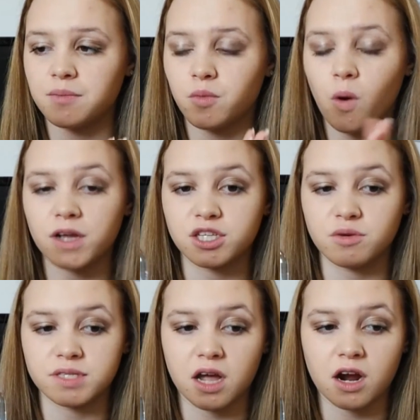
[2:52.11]
What I
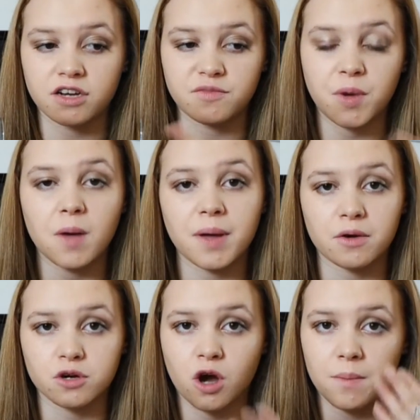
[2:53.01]
do is I kind of put a bit
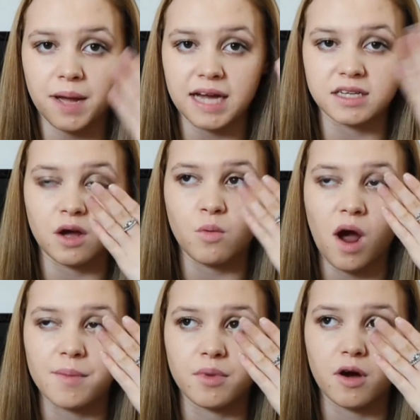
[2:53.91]
on a cotton pad and I
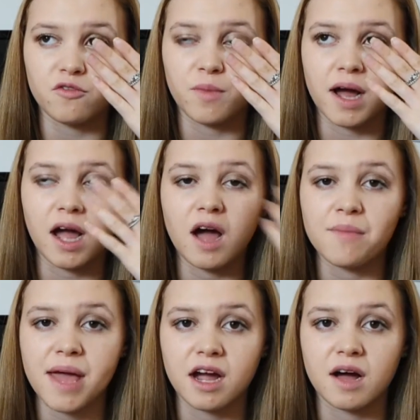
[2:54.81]
wipe off my eye
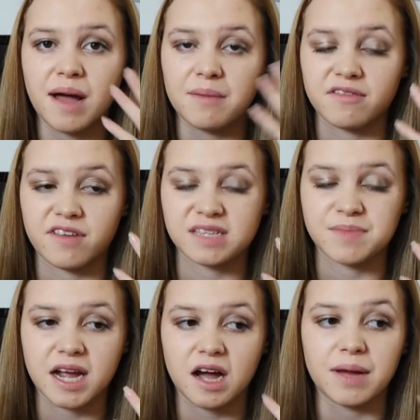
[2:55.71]
makeup and my face
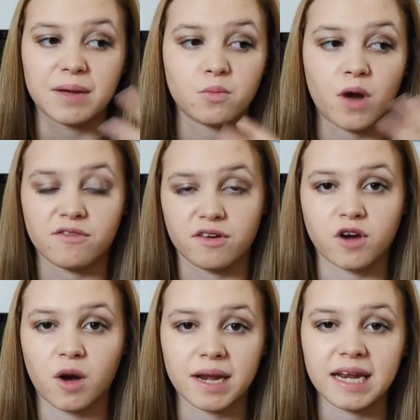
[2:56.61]
makeup and whatever I've
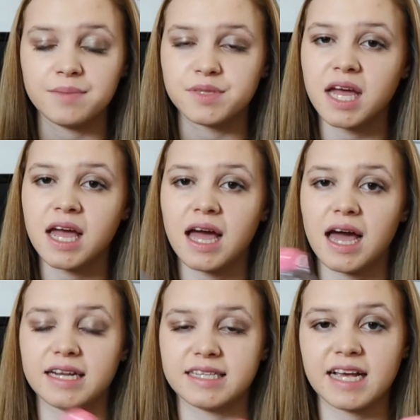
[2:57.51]
got on my lips,
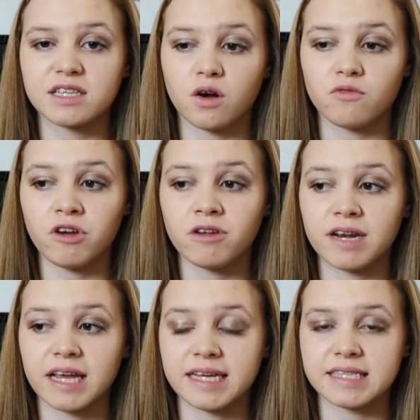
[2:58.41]
and it takes it off
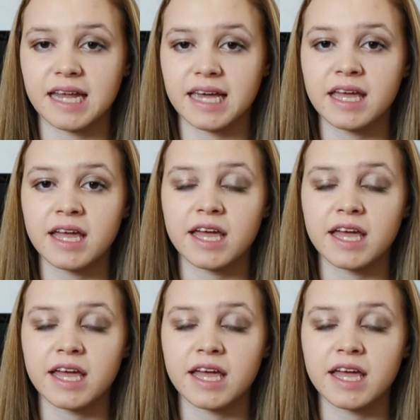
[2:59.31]
really easily.